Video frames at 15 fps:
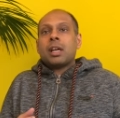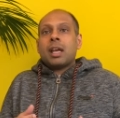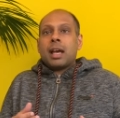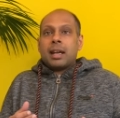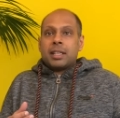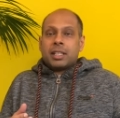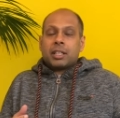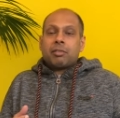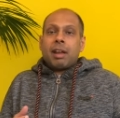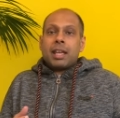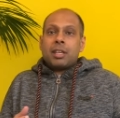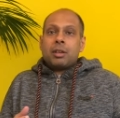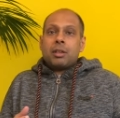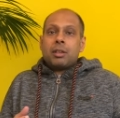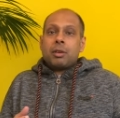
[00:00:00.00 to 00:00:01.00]
and it's a great
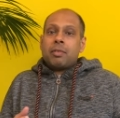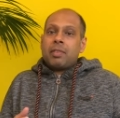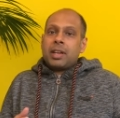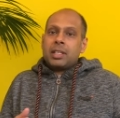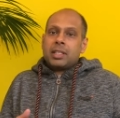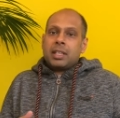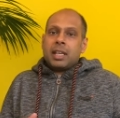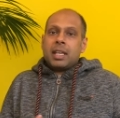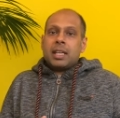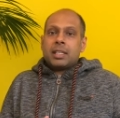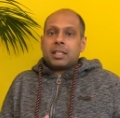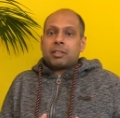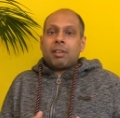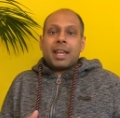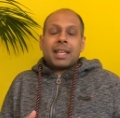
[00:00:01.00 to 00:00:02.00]
university,
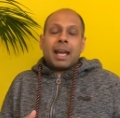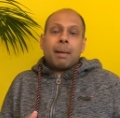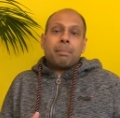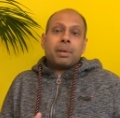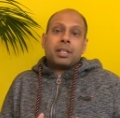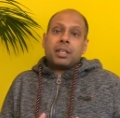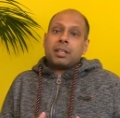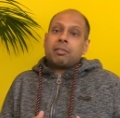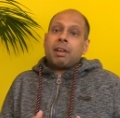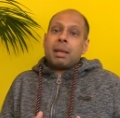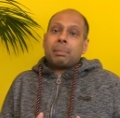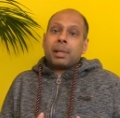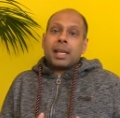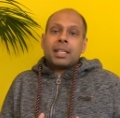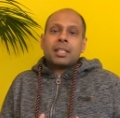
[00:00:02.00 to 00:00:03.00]
it's a great campus, it's a great
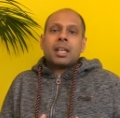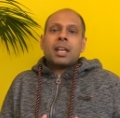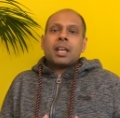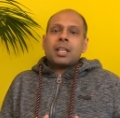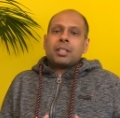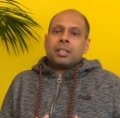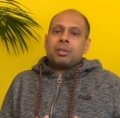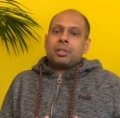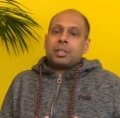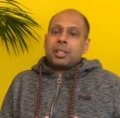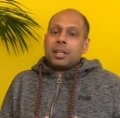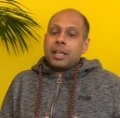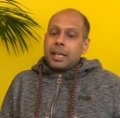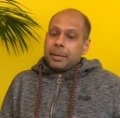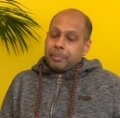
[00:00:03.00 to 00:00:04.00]
place to
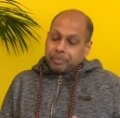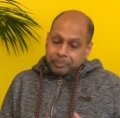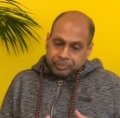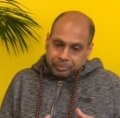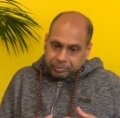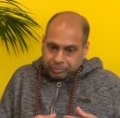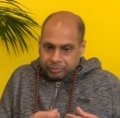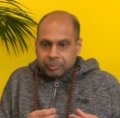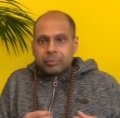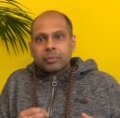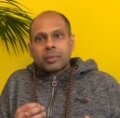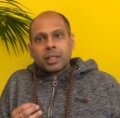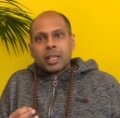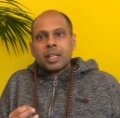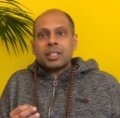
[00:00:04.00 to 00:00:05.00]
study.
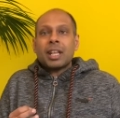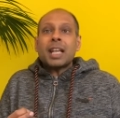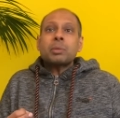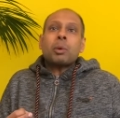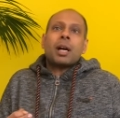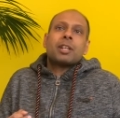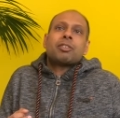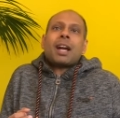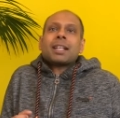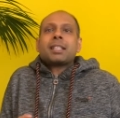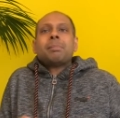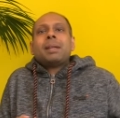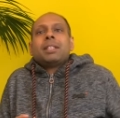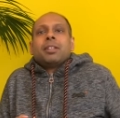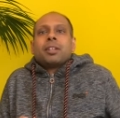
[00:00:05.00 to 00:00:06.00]
So that's what
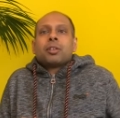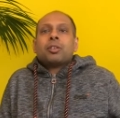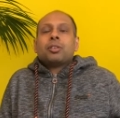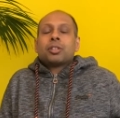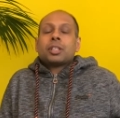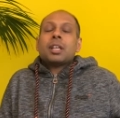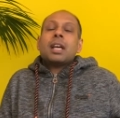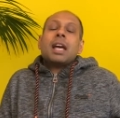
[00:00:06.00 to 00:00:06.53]
attracted me to the course.